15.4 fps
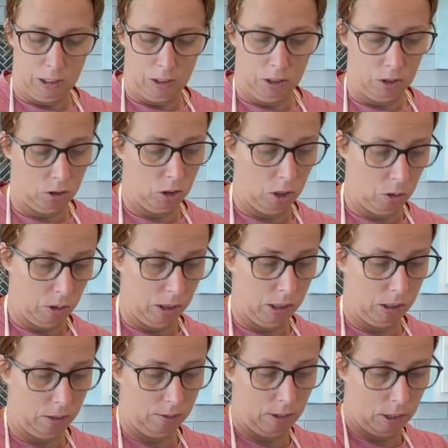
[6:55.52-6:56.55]
This dough
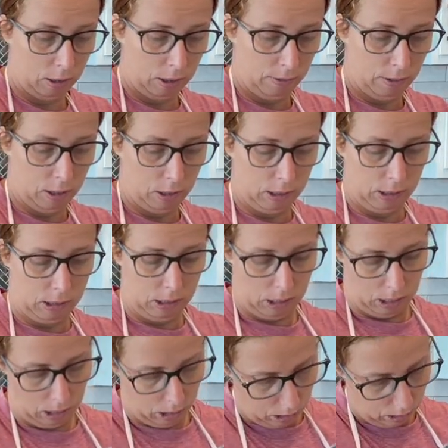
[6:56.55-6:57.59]
is very, very
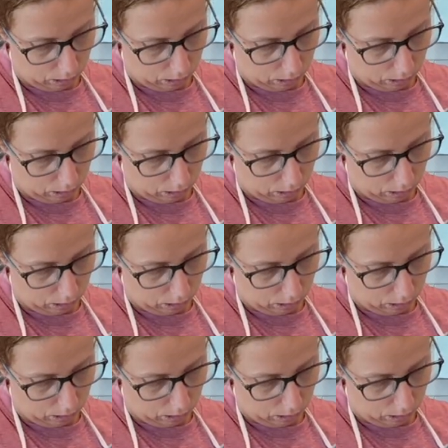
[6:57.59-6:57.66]
sticky.